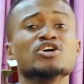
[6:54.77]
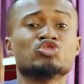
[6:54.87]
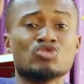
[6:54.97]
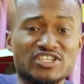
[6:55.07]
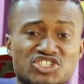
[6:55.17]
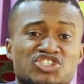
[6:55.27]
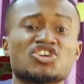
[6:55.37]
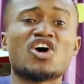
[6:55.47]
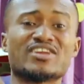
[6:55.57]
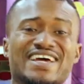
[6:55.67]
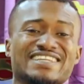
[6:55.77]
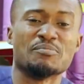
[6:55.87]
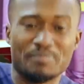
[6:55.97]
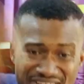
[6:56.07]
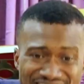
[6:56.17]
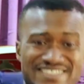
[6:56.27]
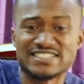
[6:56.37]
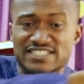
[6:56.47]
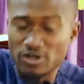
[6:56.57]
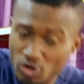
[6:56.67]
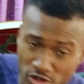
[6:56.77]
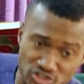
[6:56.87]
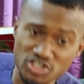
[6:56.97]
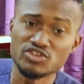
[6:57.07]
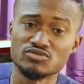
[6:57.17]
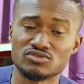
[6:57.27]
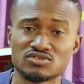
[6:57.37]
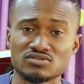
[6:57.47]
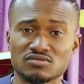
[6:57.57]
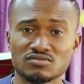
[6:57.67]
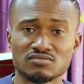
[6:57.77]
to ensure that the blessing still continues